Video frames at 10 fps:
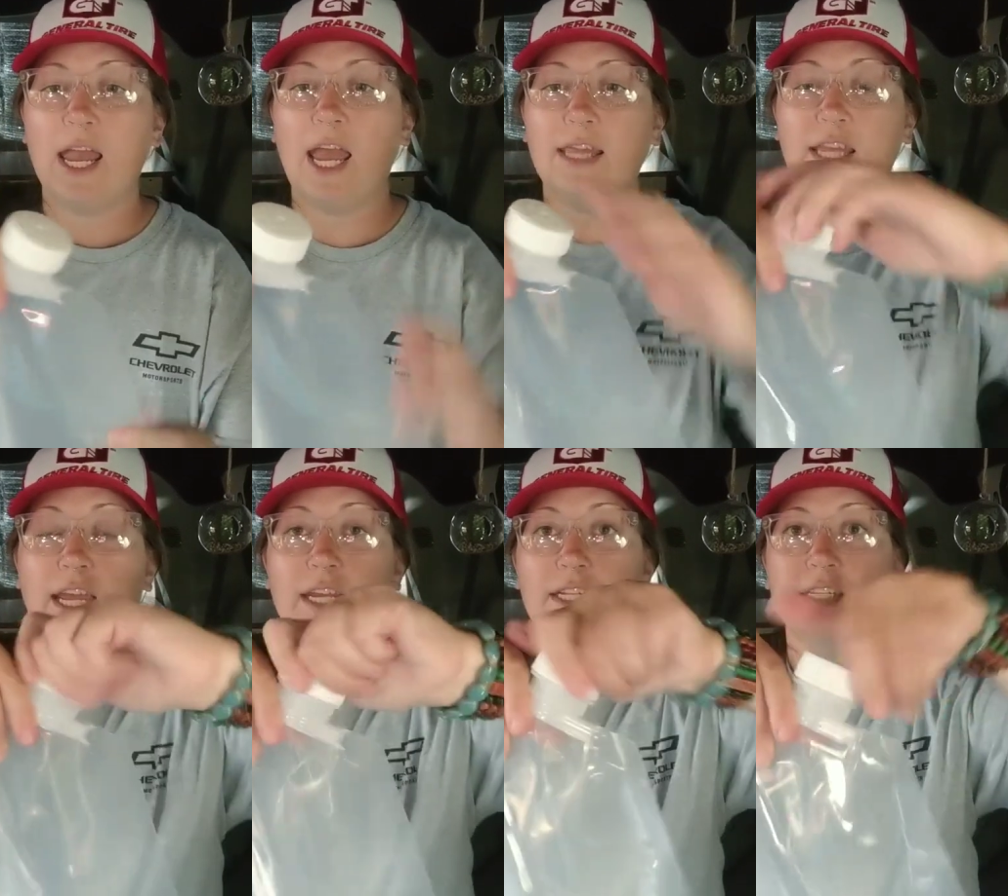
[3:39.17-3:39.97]
and
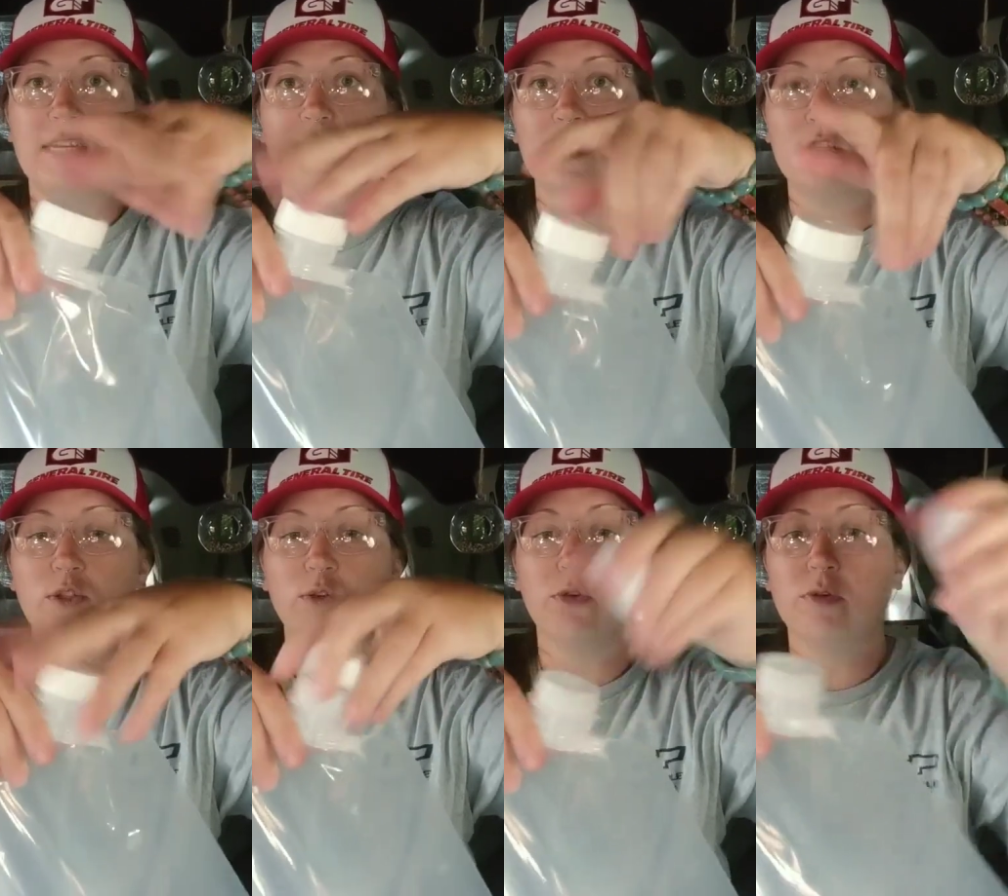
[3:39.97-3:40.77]
then it's easy to
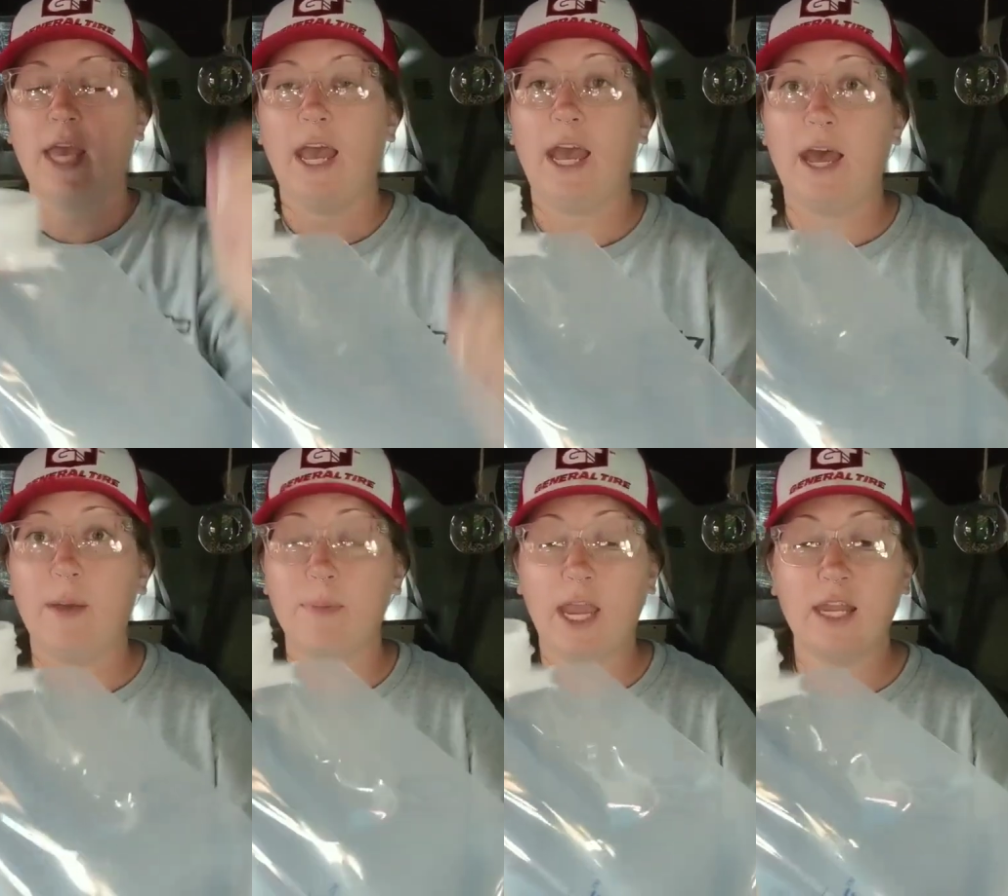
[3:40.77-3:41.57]
screw
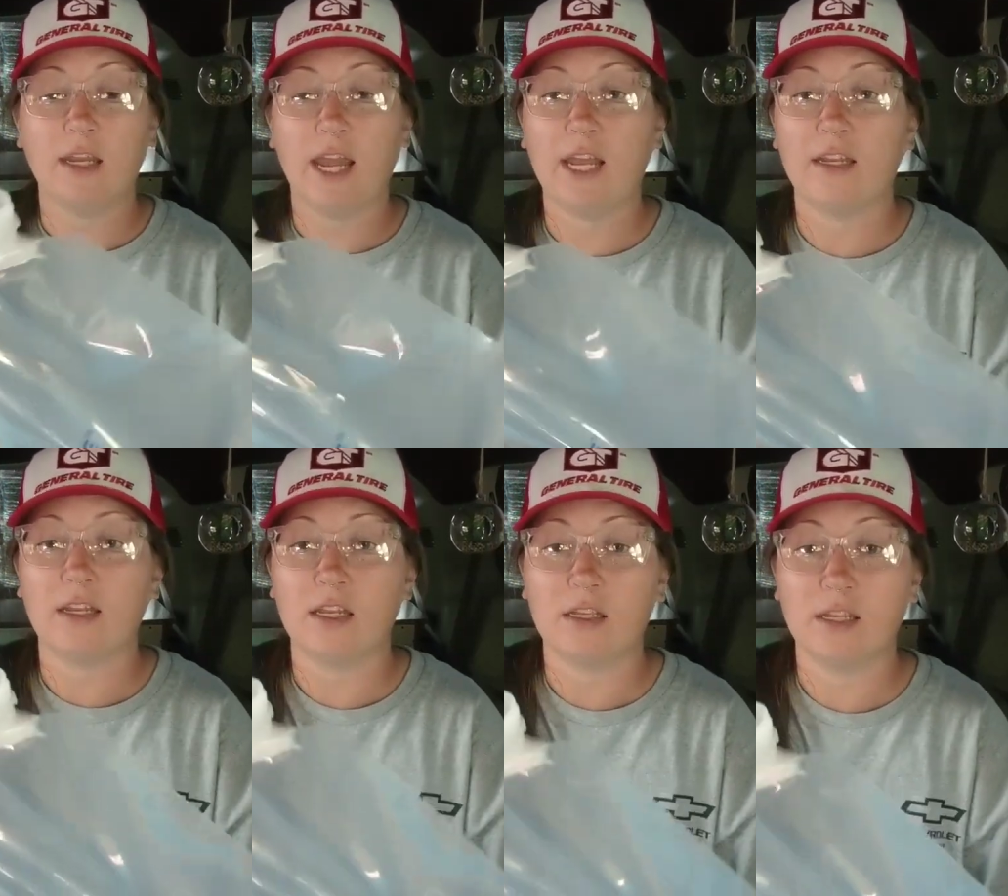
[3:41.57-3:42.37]
cap and, and
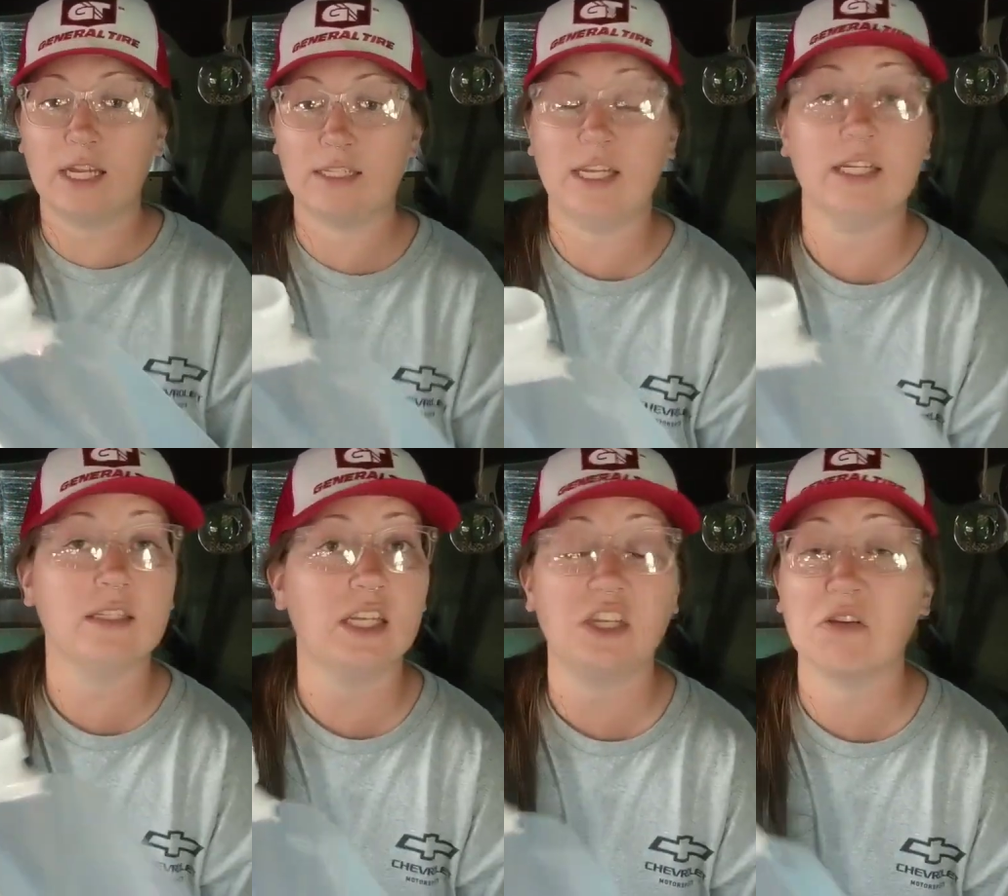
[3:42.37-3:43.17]
it's
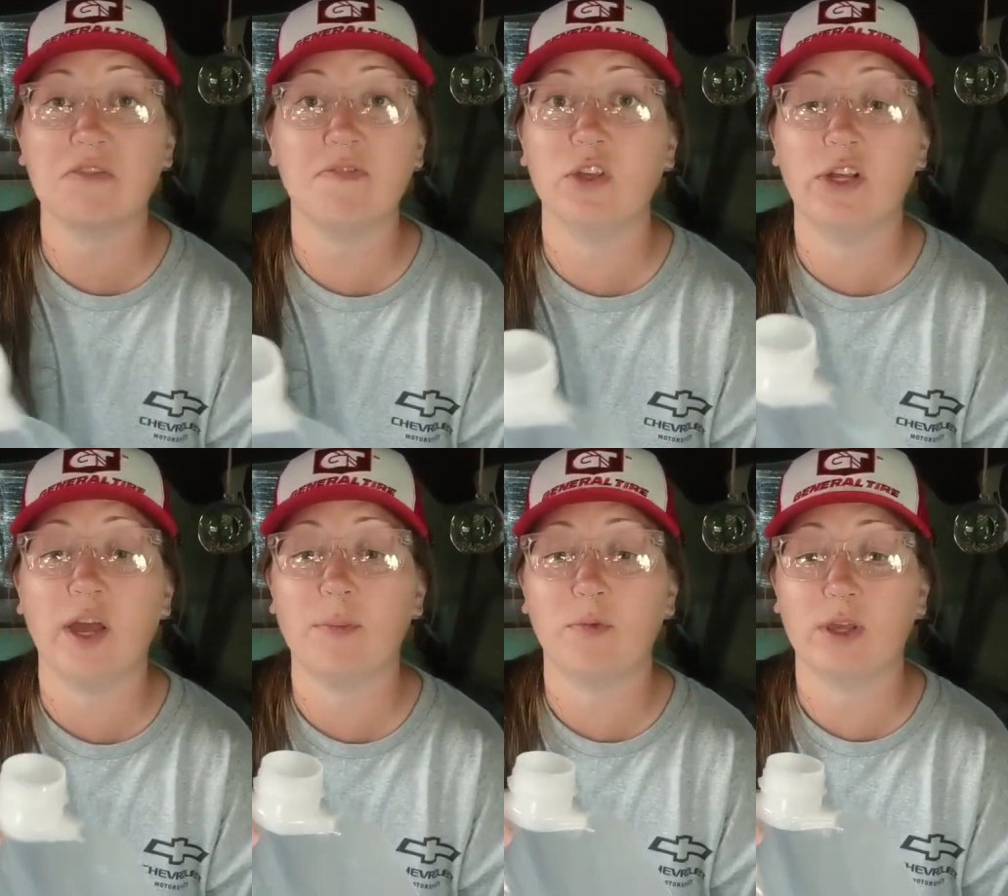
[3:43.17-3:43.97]
easy. You can fill it
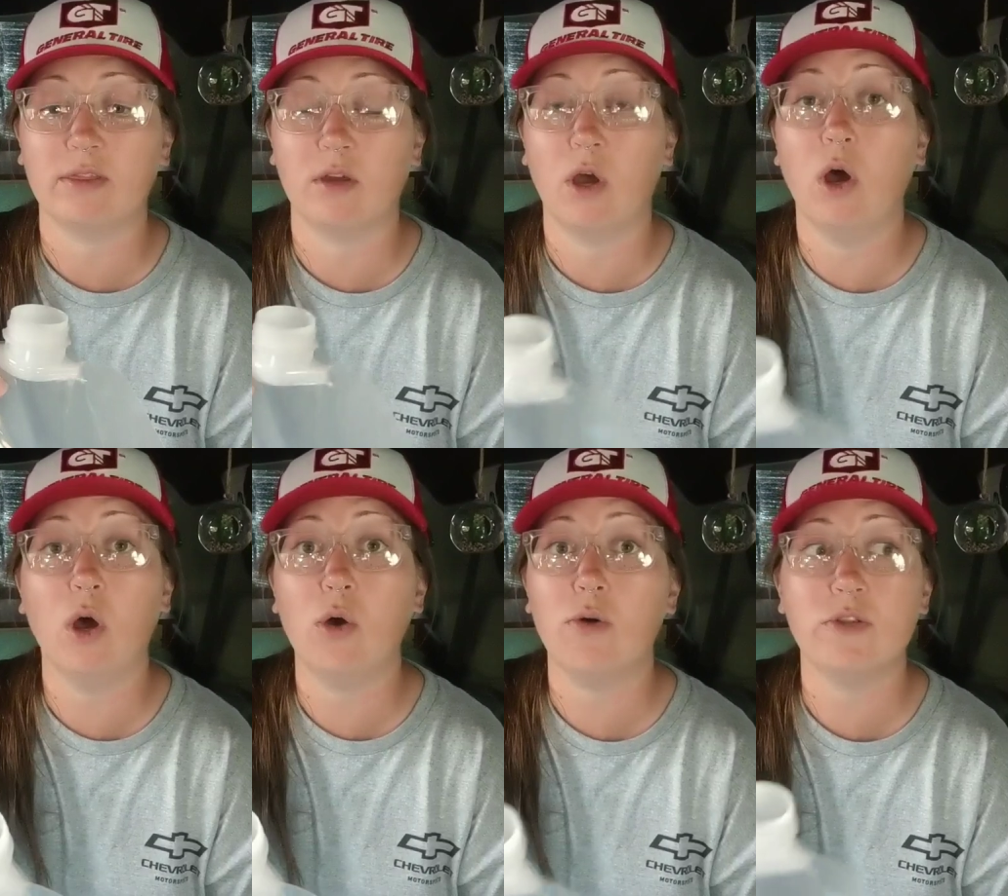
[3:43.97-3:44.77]
up with a
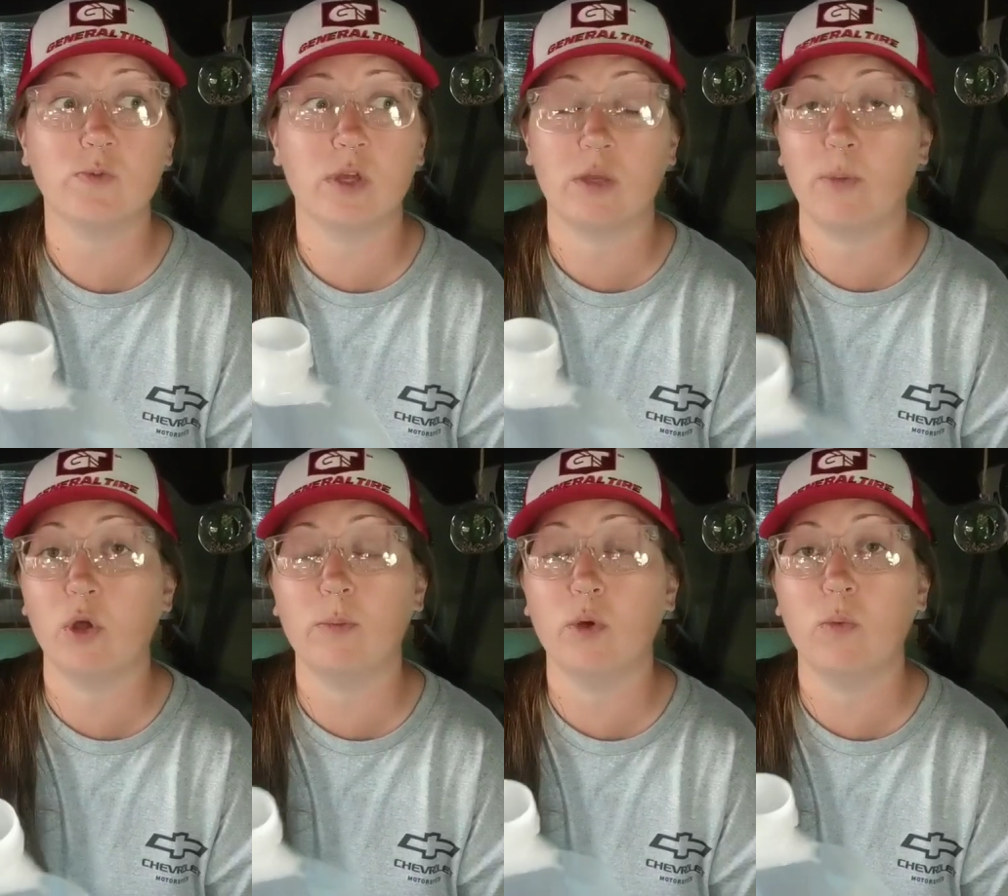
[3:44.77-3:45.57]
hose, with a
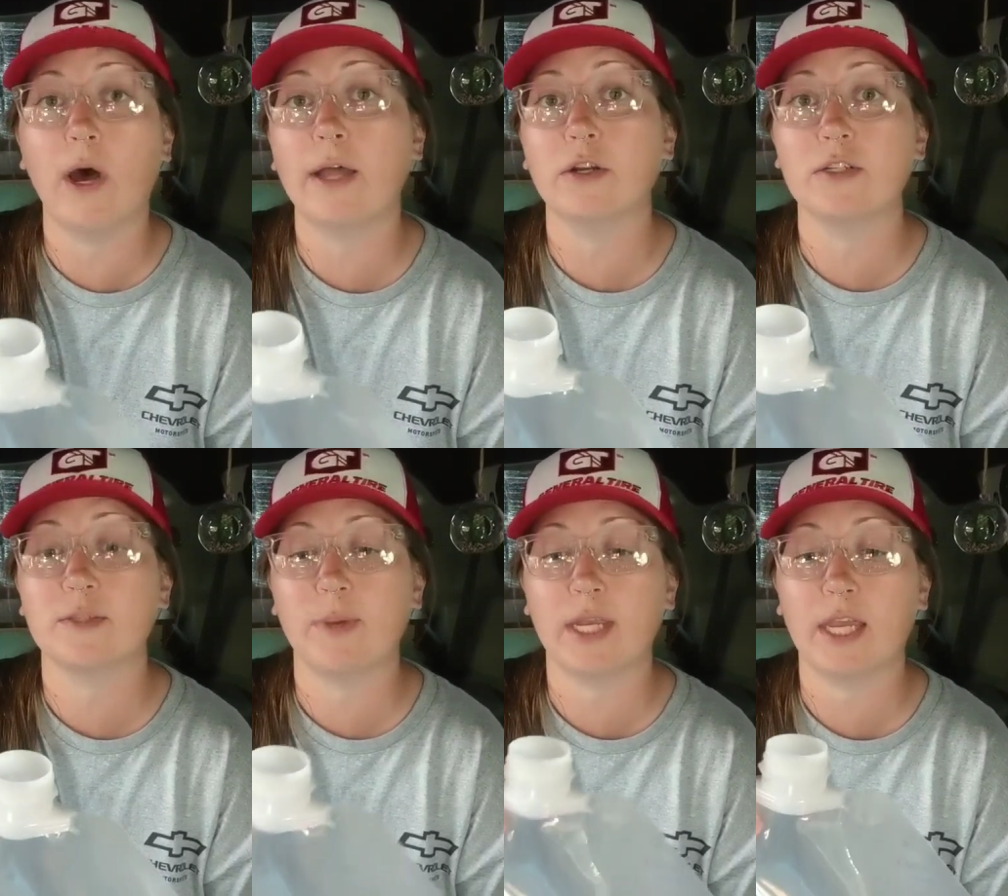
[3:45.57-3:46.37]
potable water
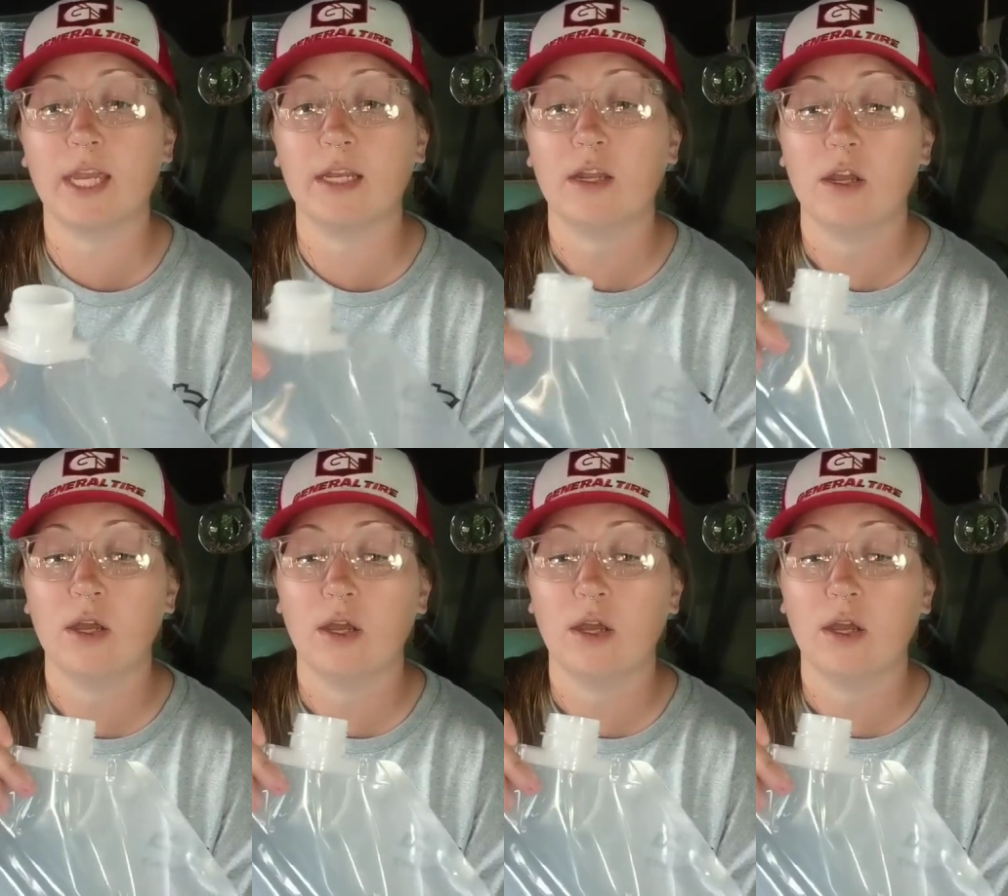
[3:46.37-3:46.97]
spigot.